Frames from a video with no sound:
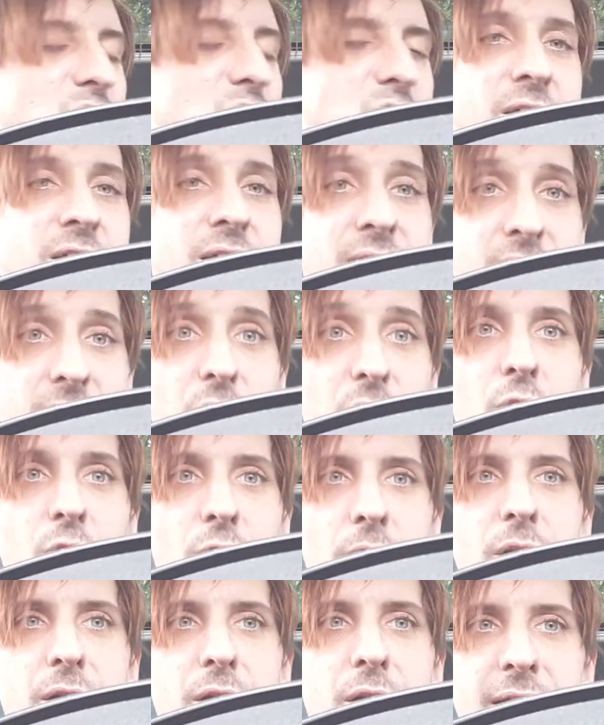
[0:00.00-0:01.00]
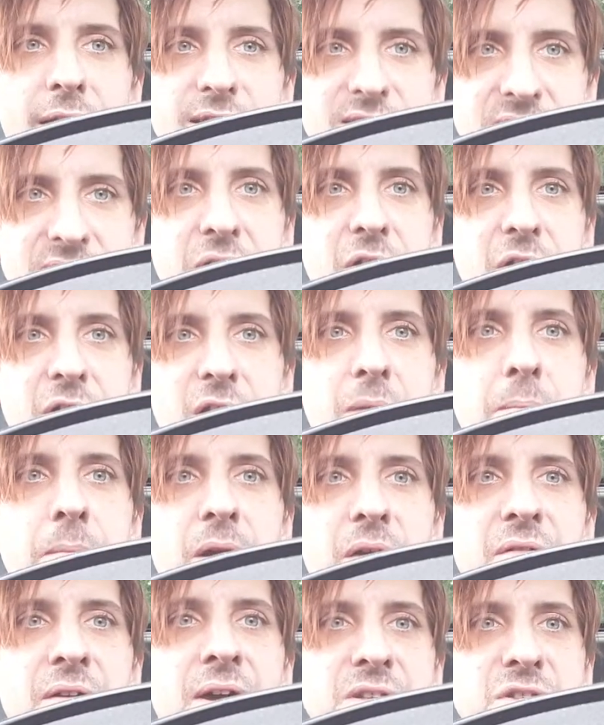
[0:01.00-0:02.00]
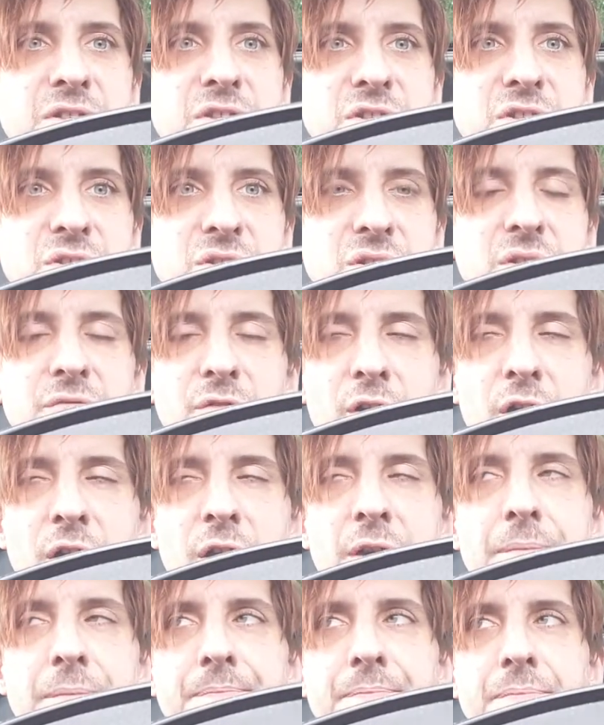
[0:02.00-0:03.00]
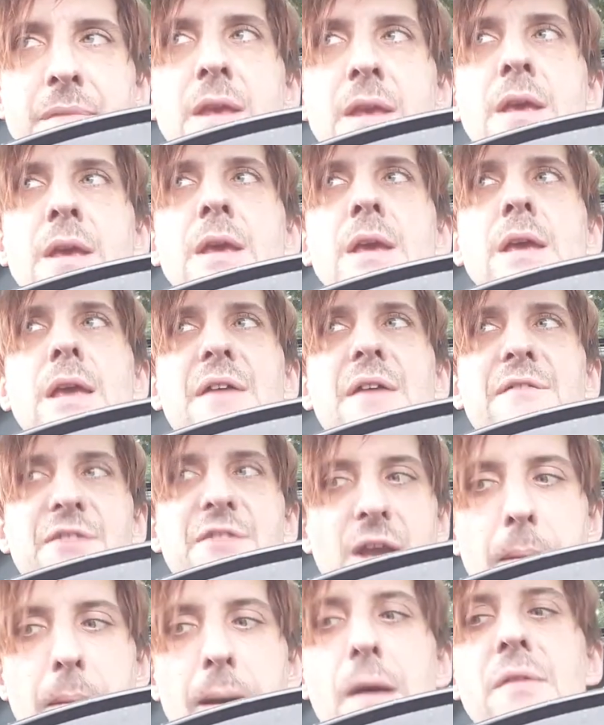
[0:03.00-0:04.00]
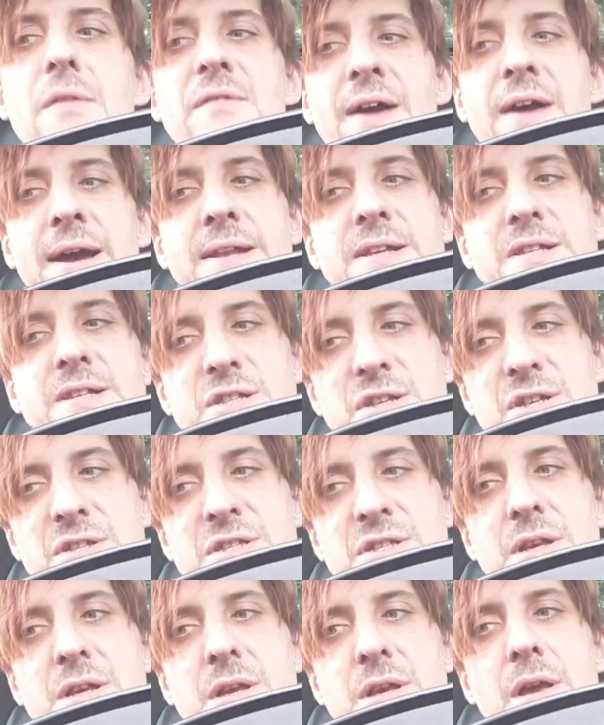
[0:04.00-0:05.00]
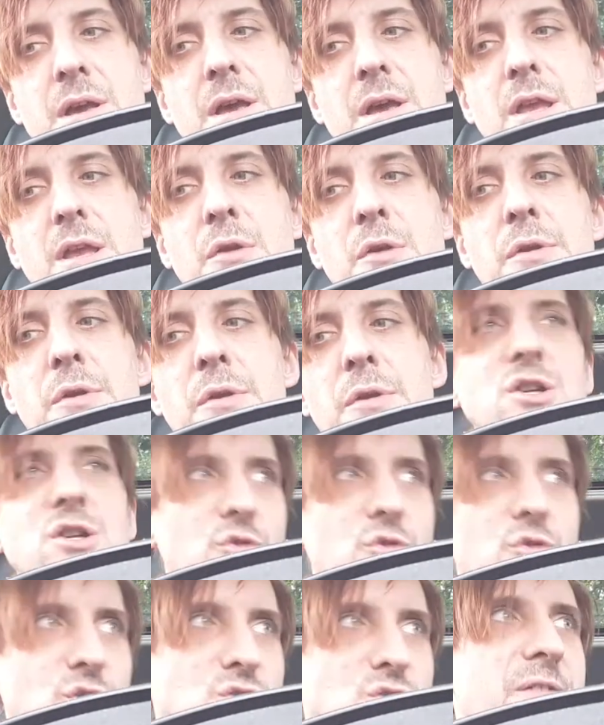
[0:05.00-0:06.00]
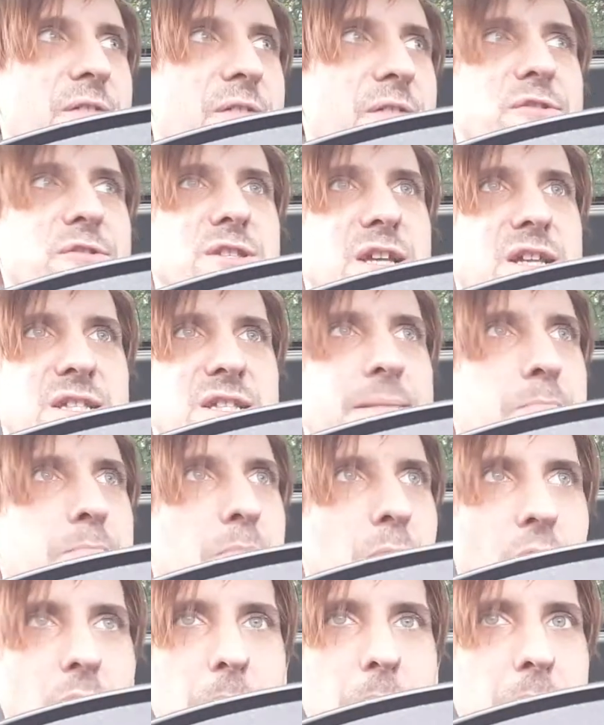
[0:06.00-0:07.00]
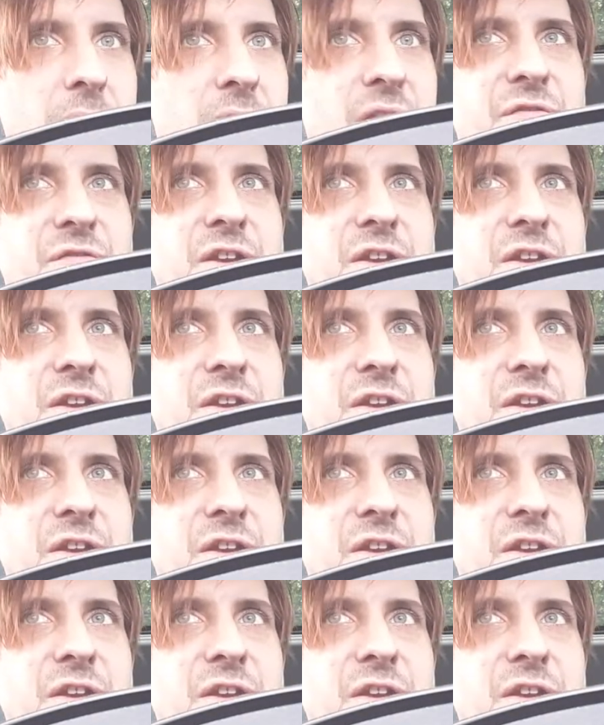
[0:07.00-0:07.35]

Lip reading: Yeah, alright, okay, it sounded like it came out of answers, right? If it come out with answers, you need to cross-reference it because it might be in the video.